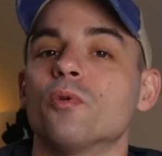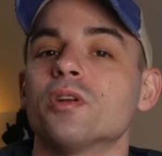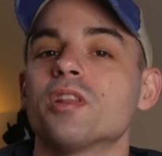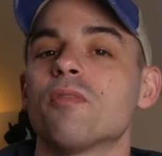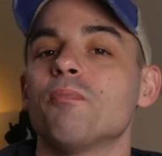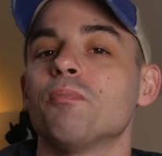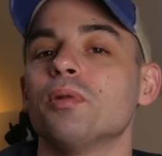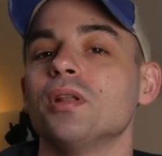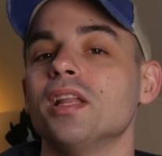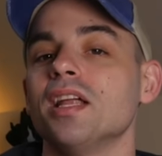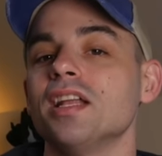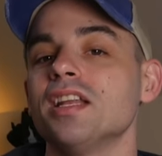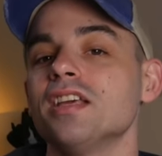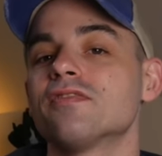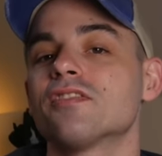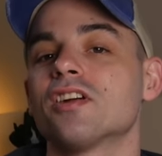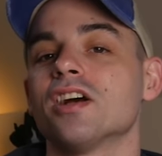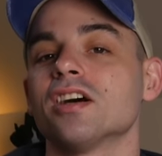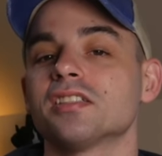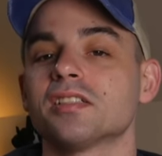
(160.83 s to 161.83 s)
with plenty
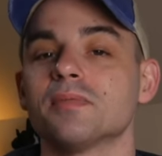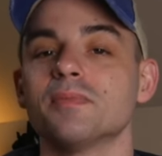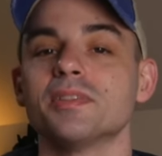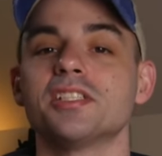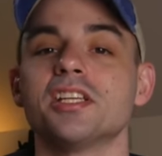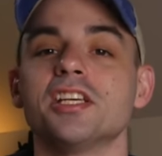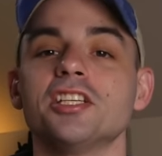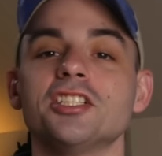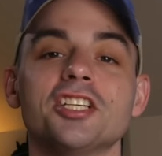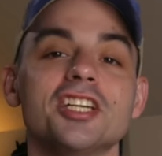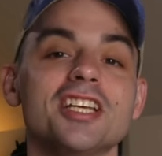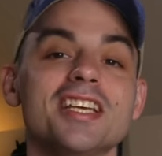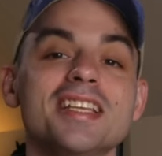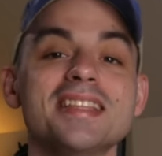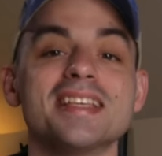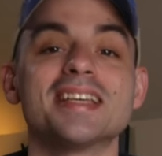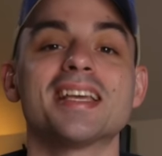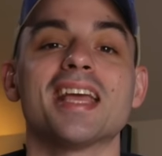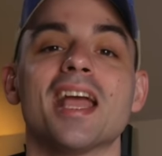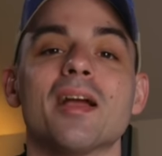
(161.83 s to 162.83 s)
of customization
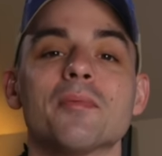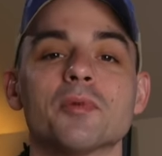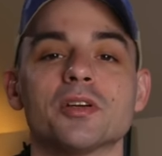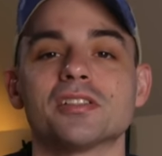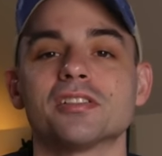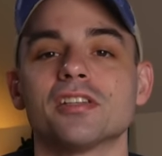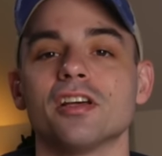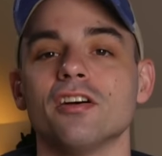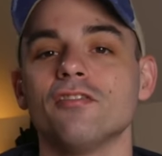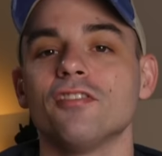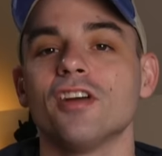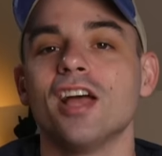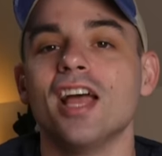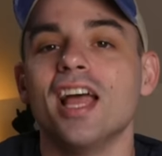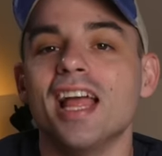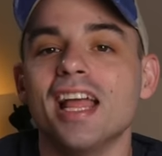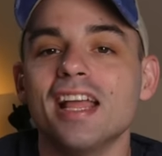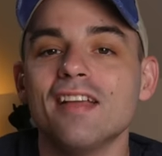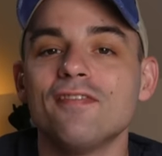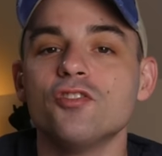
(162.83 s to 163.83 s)
in the camera itself
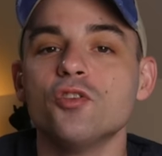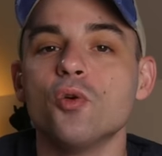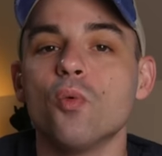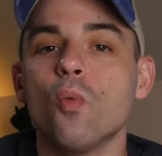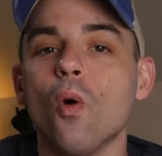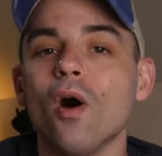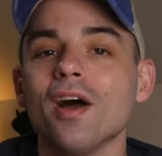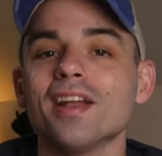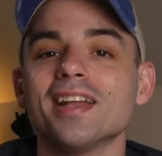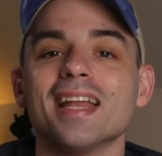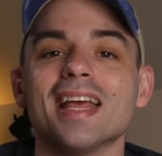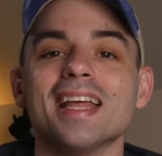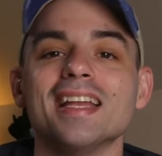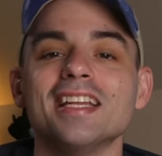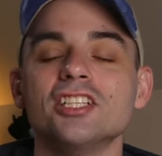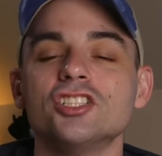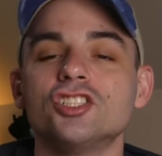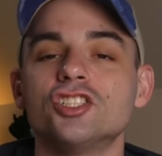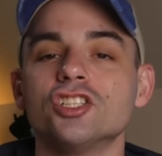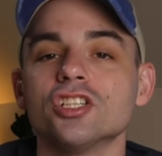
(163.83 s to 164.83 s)
if you want it and
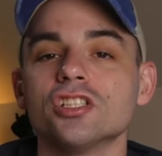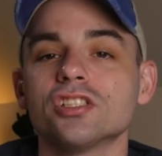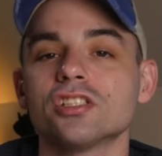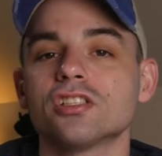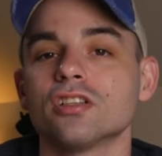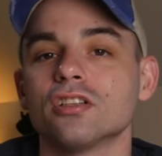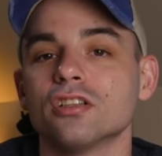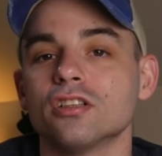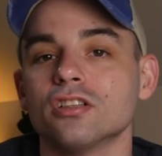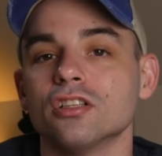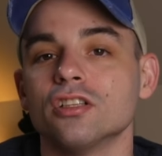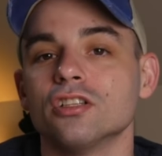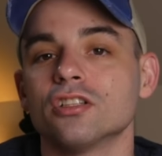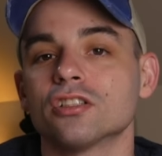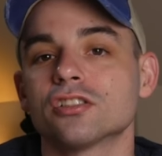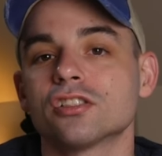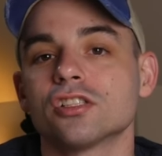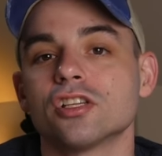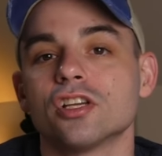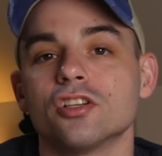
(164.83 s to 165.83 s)
it just
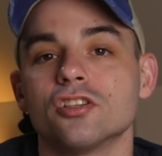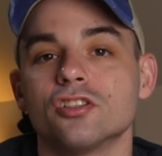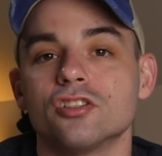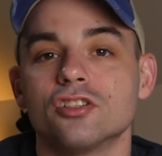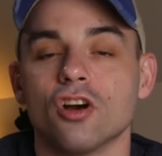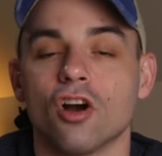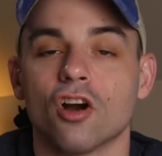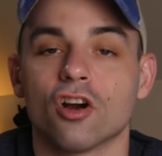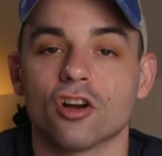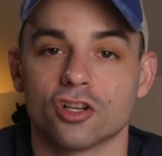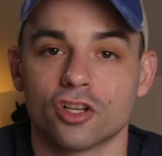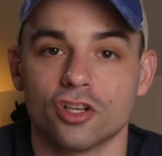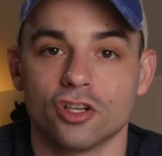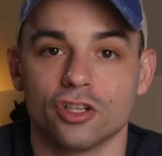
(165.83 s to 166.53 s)
looks darn